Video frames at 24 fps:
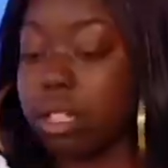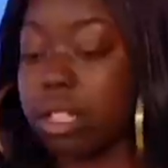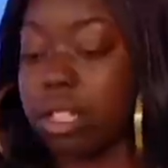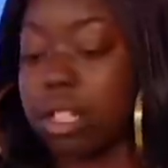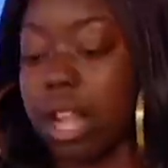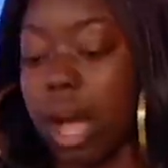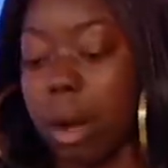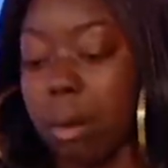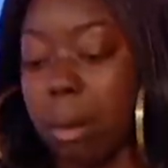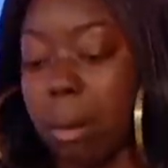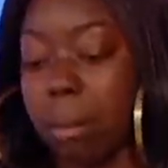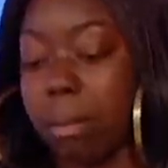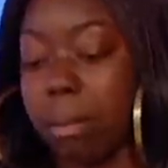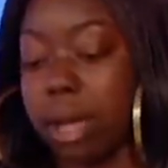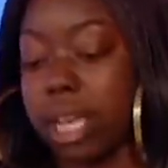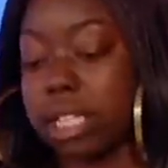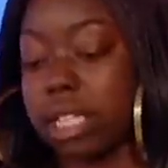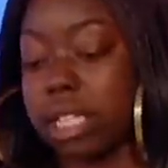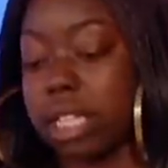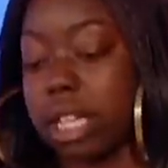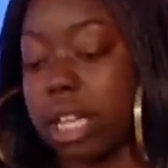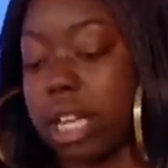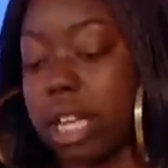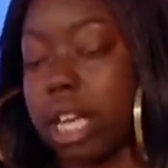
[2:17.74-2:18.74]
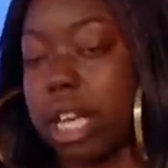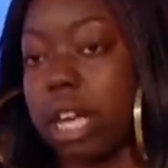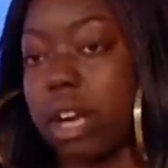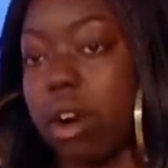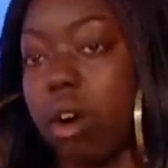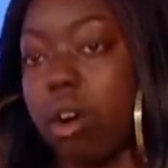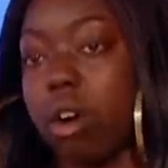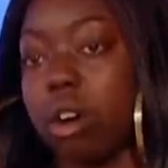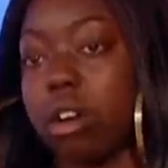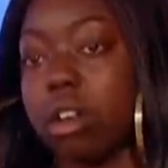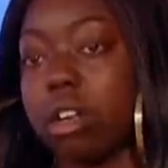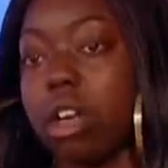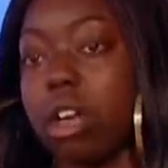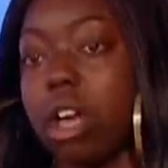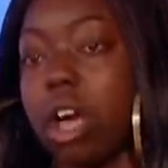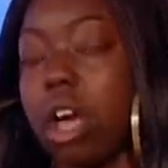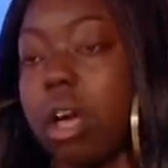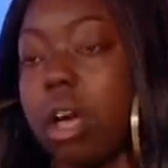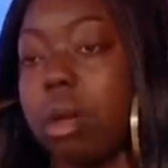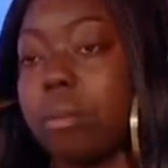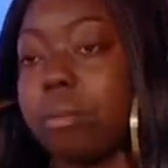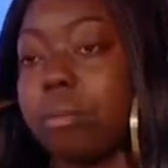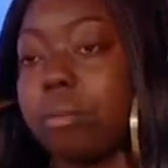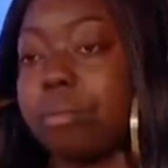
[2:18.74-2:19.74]
now I'm basically on
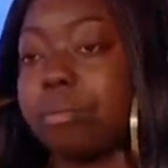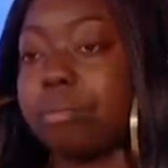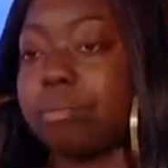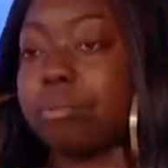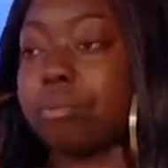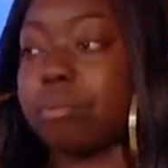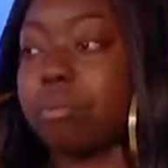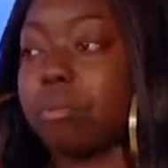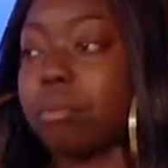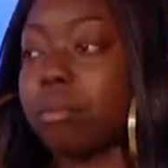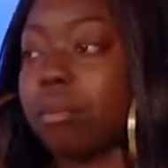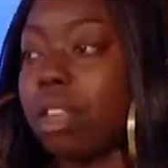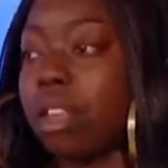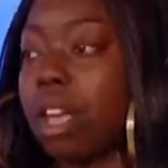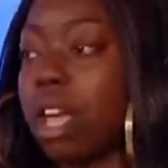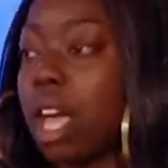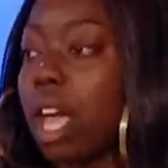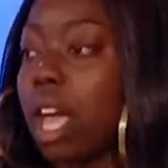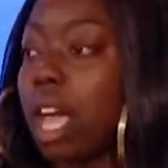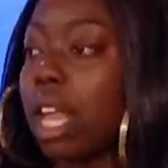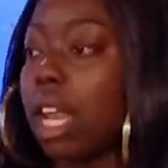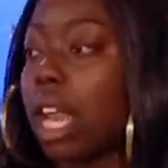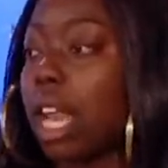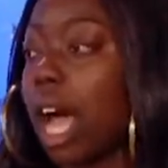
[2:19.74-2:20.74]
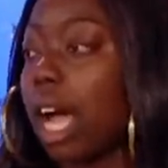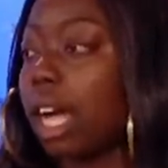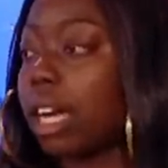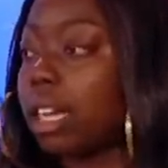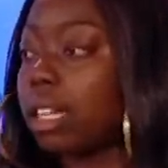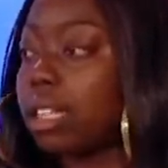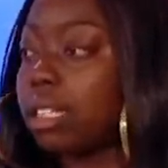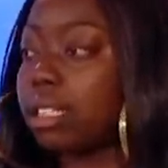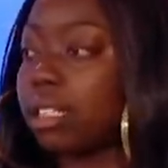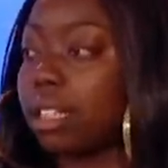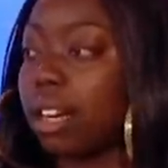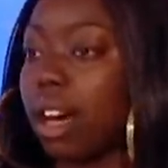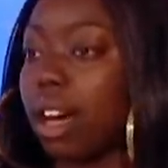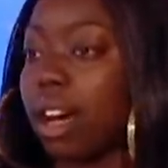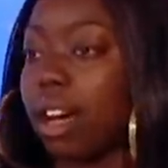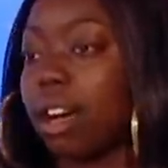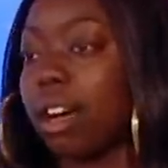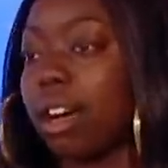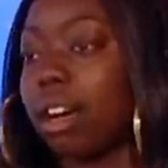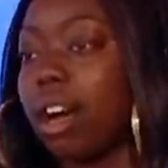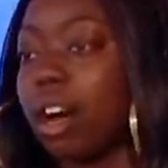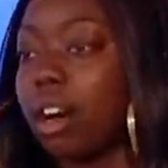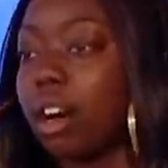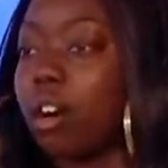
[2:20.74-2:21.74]
um, like
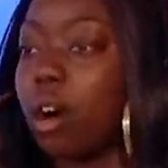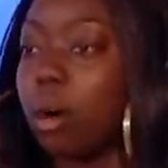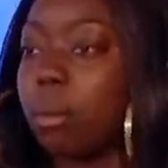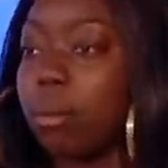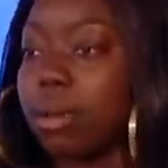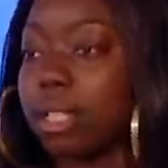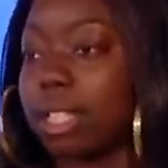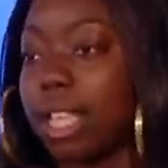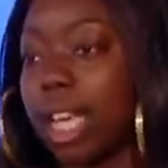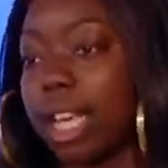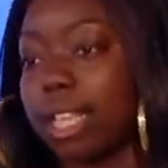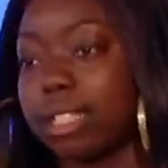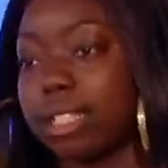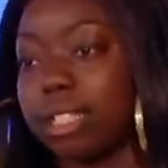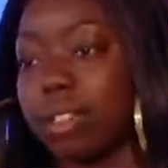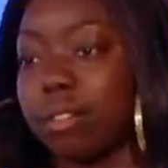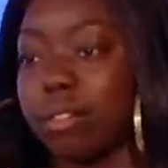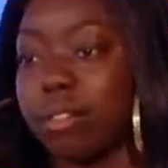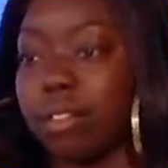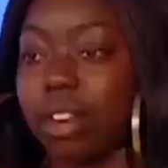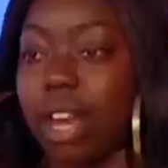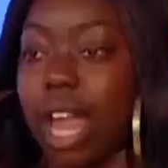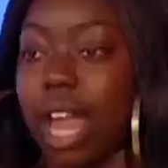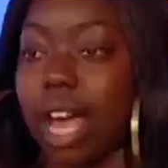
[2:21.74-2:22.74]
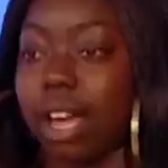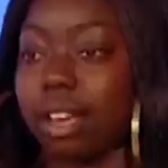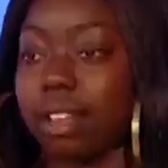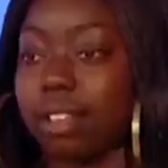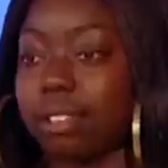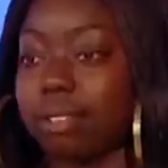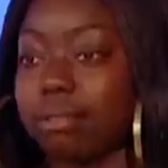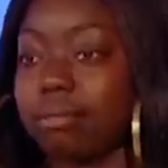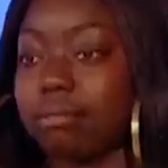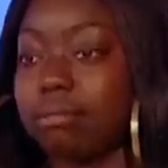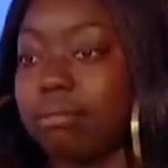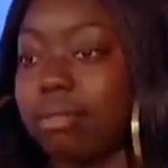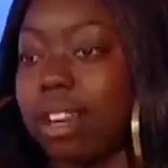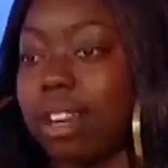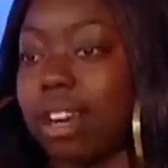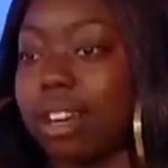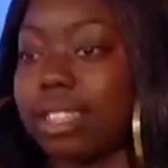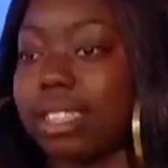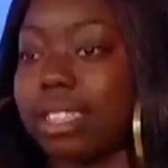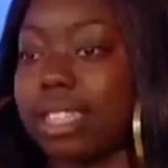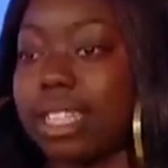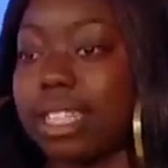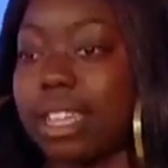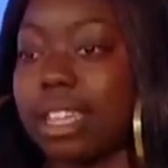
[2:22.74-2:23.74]
accommodation for like
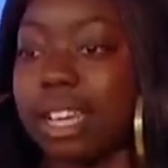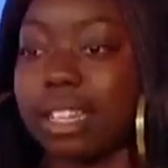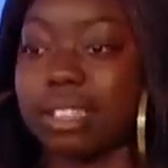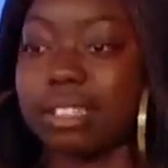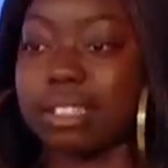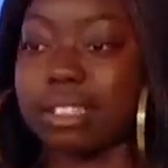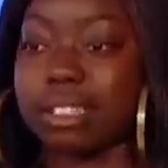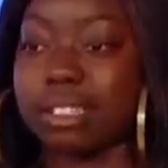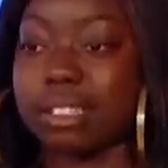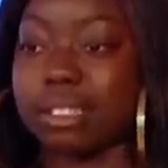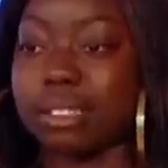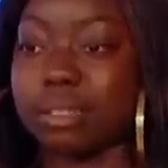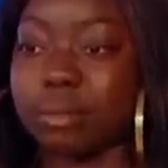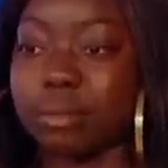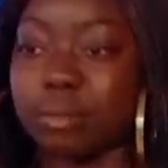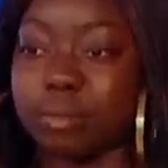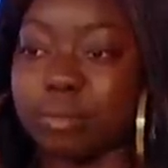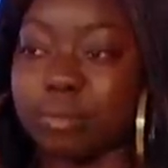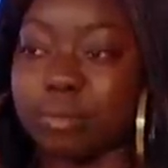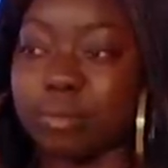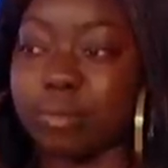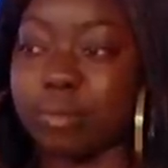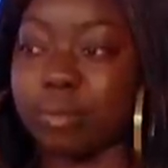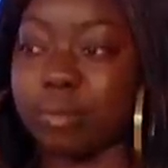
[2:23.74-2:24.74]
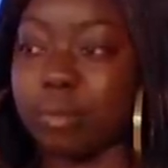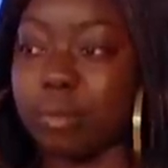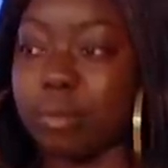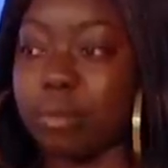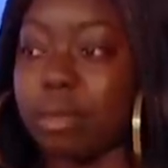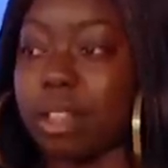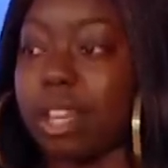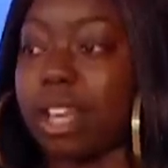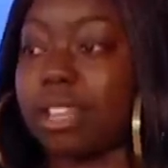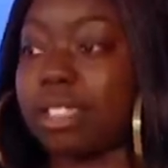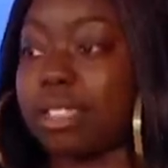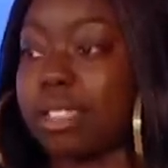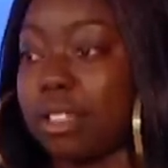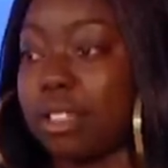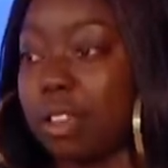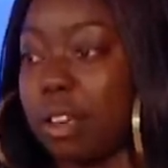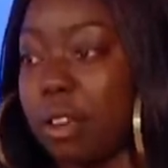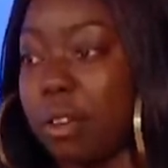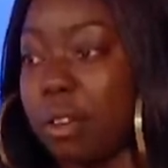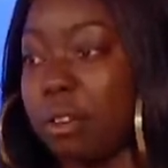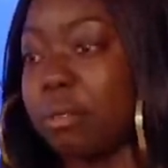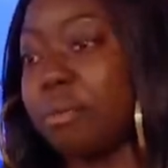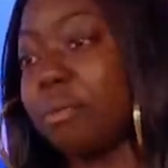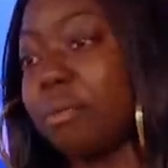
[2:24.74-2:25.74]
young teenagers.
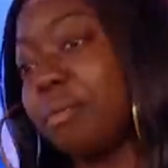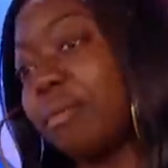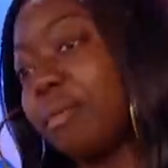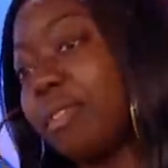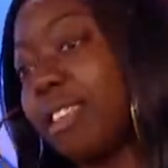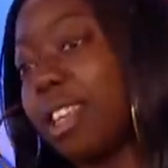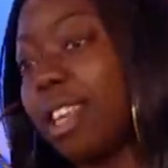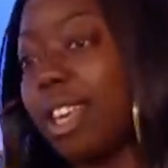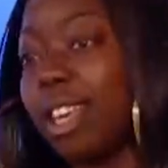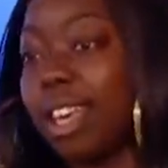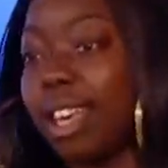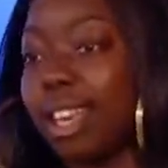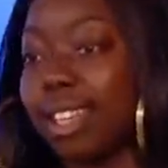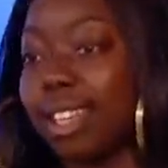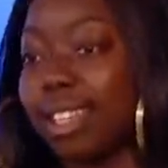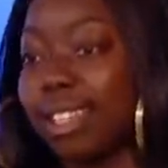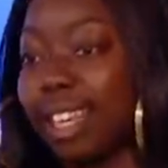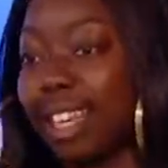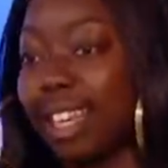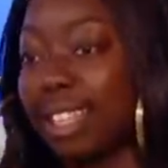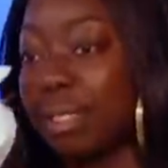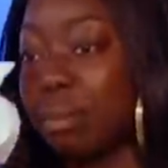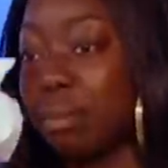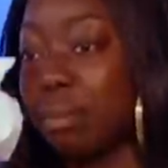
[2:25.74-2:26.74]
So. Are